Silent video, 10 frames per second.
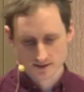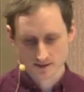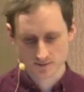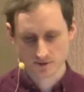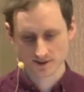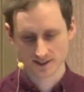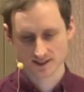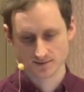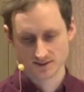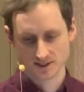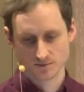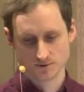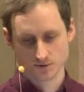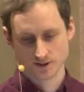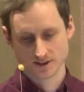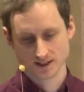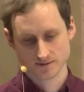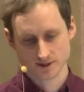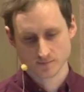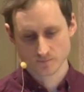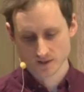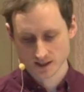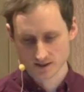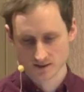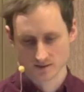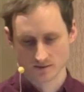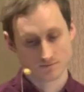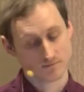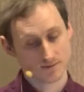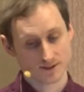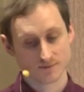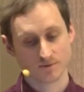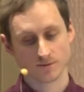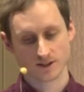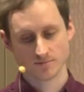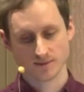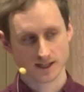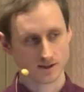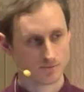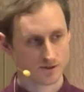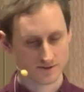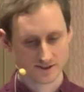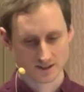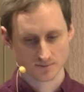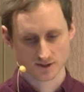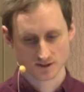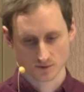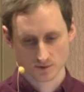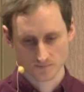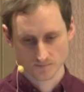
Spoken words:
to projects the museums wouldn't deliver, and maybe to public impact not previously possible.